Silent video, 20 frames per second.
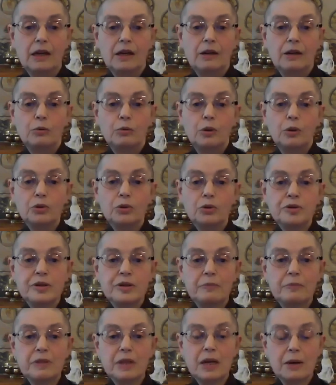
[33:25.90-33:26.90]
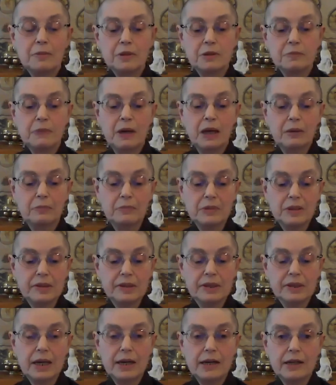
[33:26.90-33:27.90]
We will sometimes make
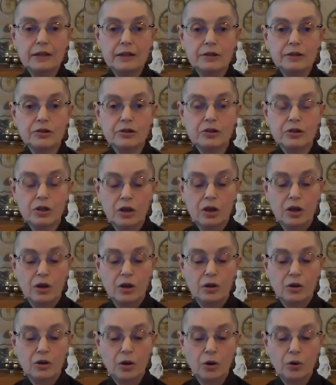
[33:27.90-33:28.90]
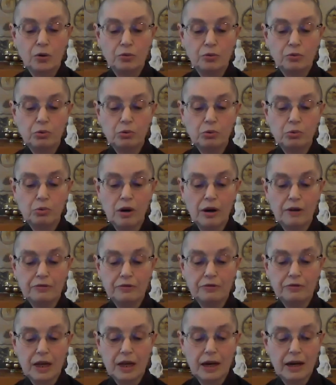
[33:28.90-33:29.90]
mistakes, go through rough
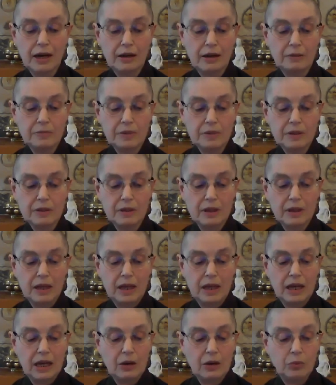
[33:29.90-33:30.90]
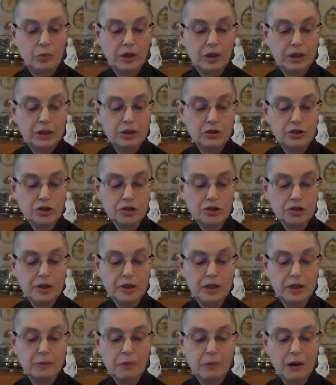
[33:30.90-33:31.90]
times, and we can just
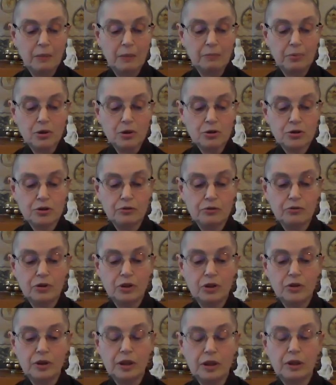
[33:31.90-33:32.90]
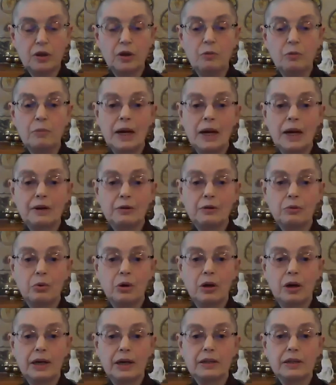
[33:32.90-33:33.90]
keep on persevering no matter
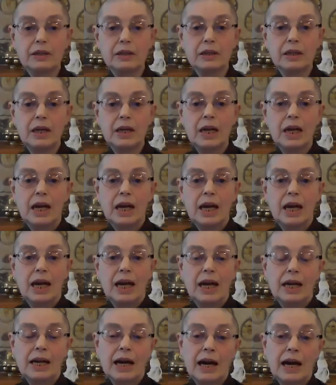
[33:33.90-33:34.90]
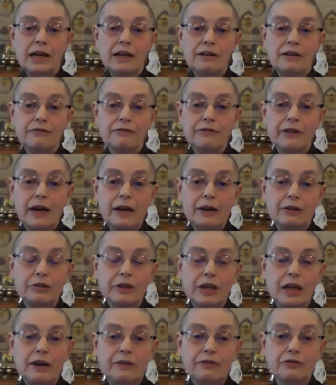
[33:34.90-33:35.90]
what. And I have found
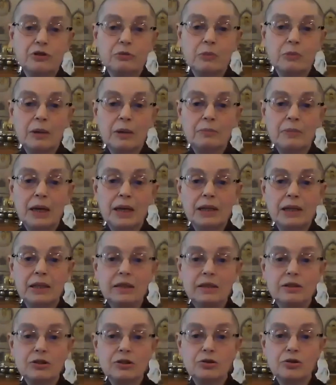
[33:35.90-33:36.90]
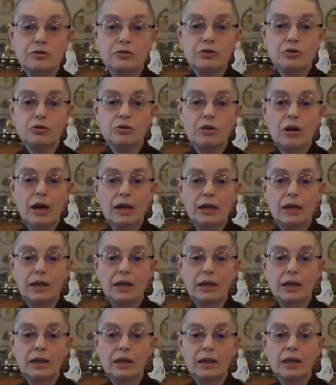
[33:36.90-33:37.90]
after my many years of
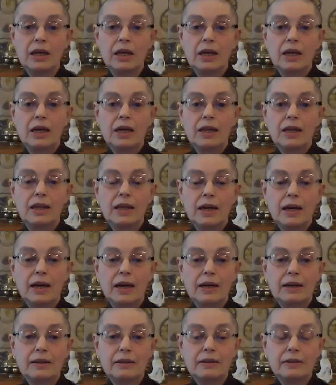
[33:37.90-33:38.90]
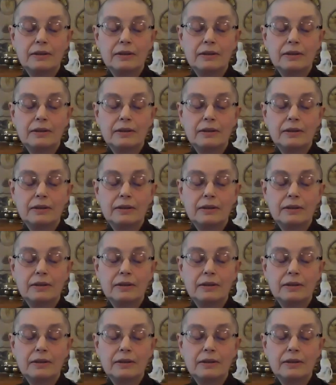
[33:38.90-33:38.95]
training that